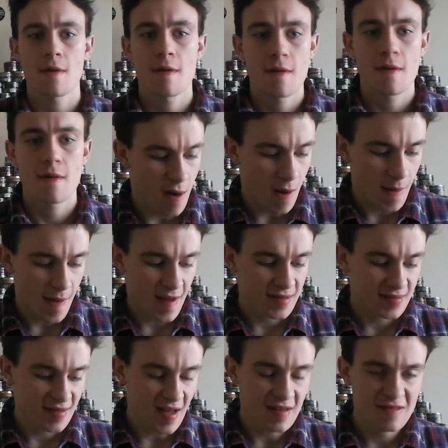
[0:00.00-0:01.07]

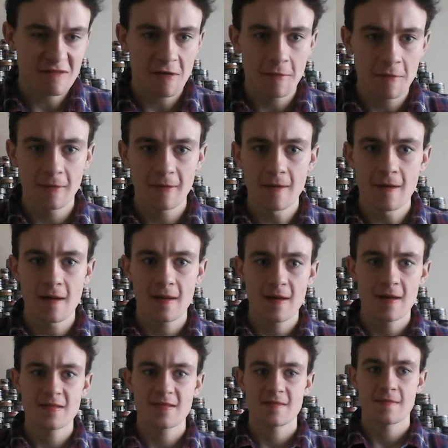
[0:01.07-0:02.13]
That's normal with long
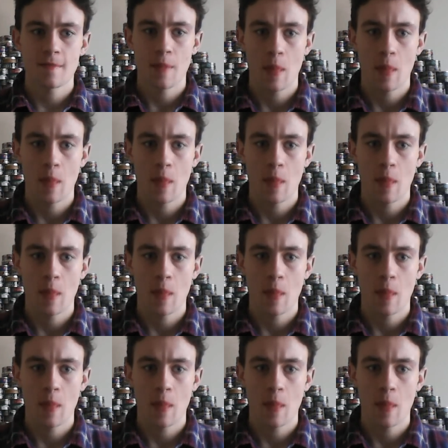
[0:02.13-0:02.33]
cuts.